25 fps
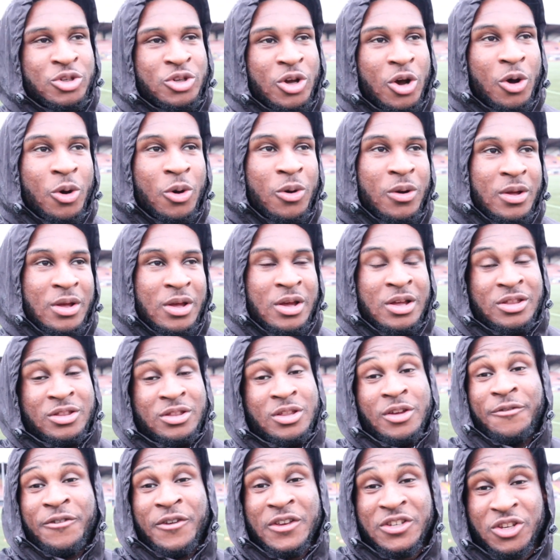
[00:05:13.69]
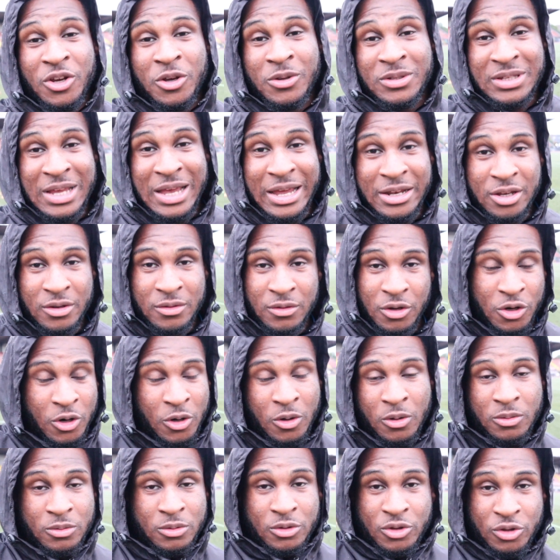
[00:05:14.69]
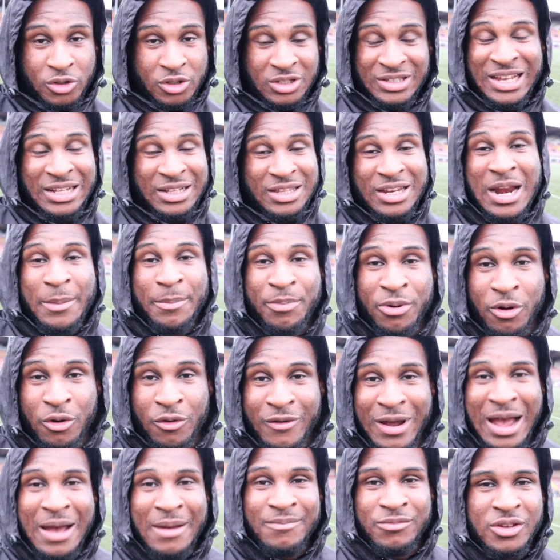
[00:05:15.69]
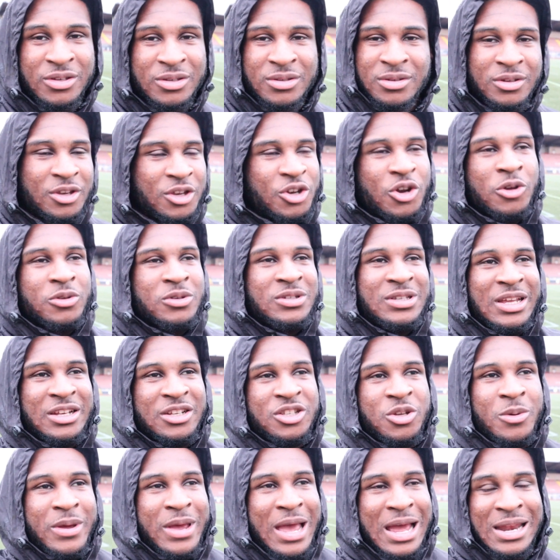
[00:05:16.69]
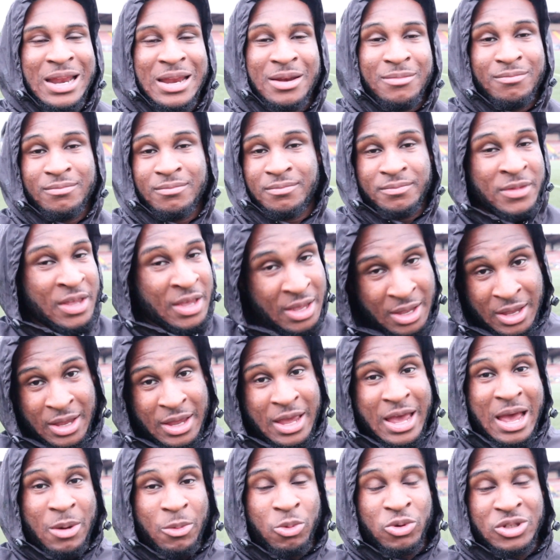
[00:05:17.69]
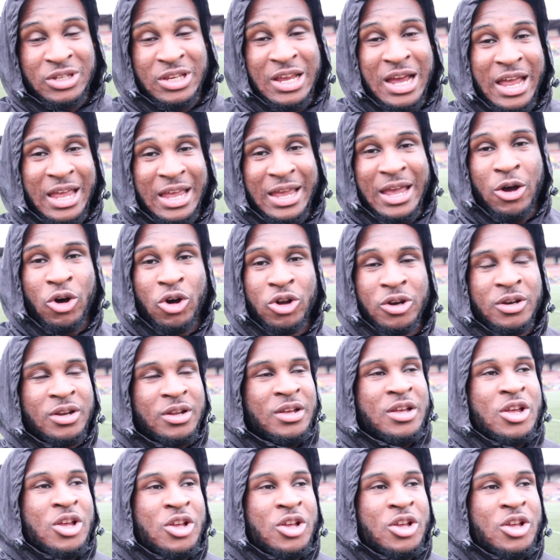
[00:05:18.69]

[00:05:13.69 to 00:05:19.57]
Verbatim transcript: So the physio said, you know, stick to that program, just, you know, stick to it. And then, yeah, we'll see how you get on.